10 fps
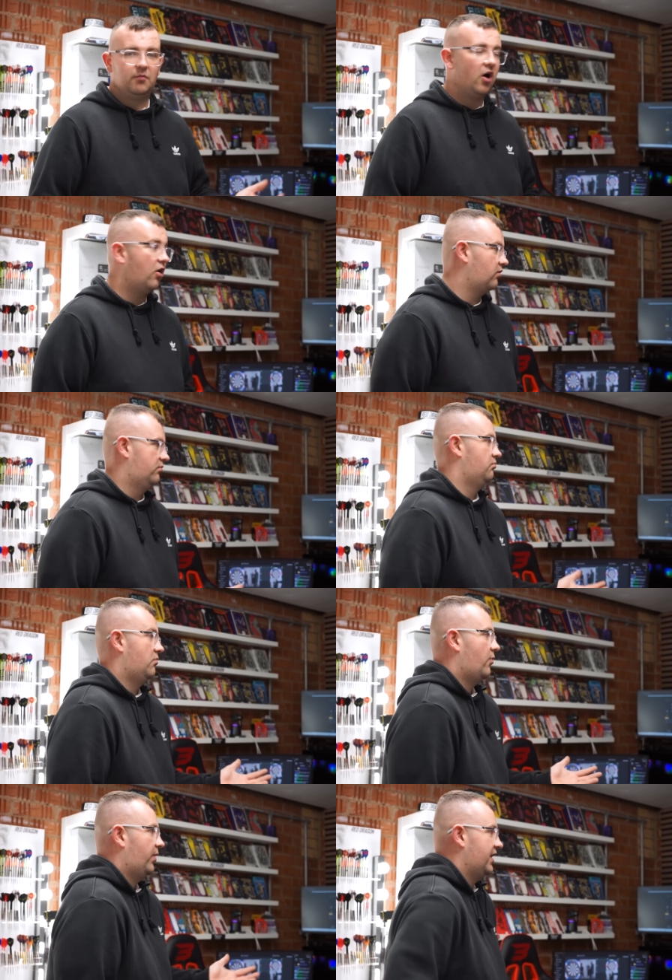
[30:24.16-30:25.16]
more
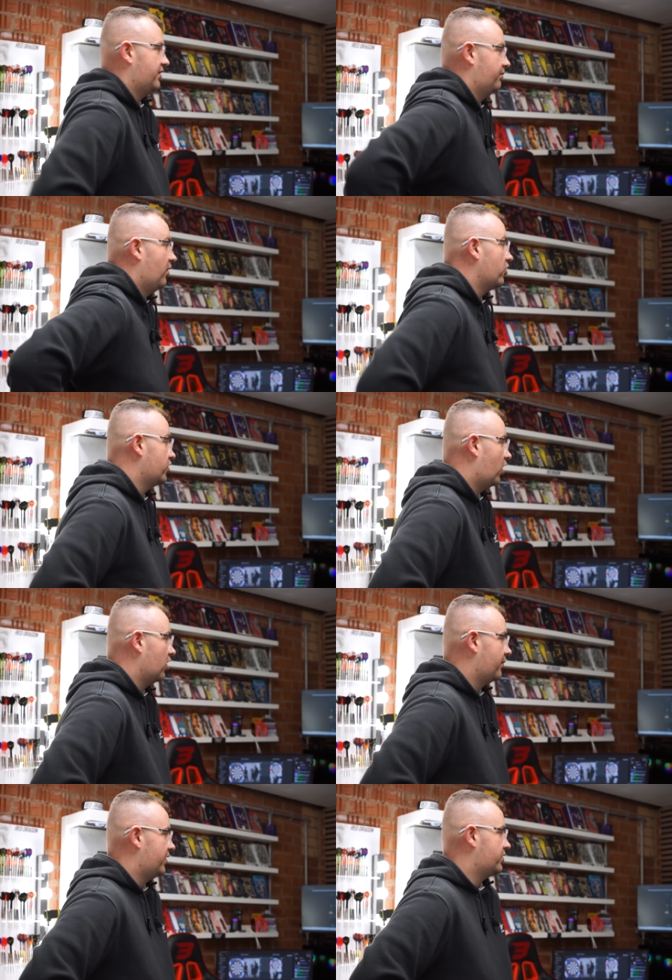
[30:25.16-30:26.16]
more players, more
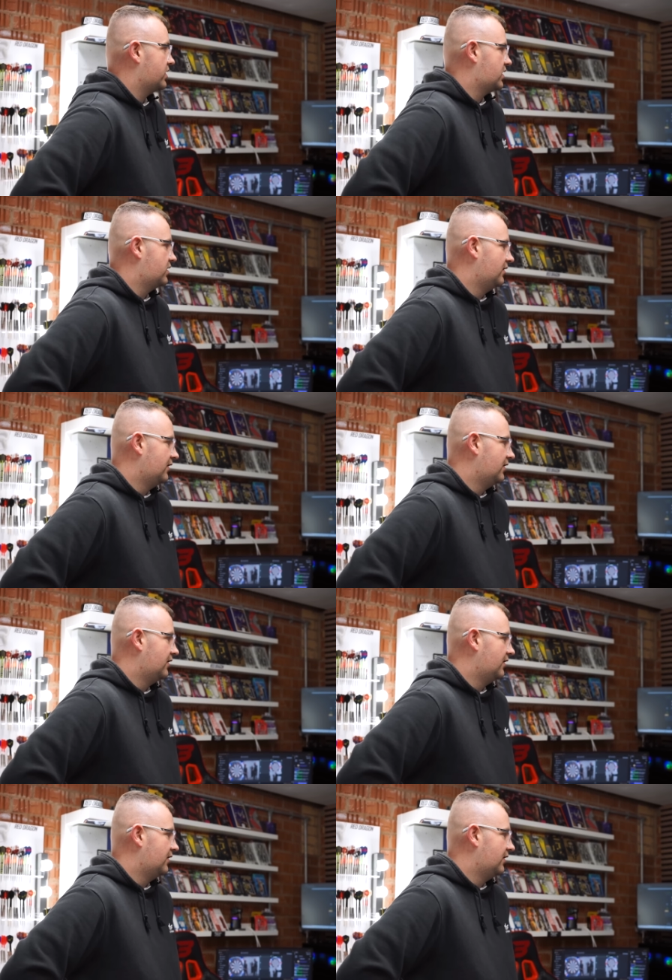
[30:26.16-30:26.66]
tournaments,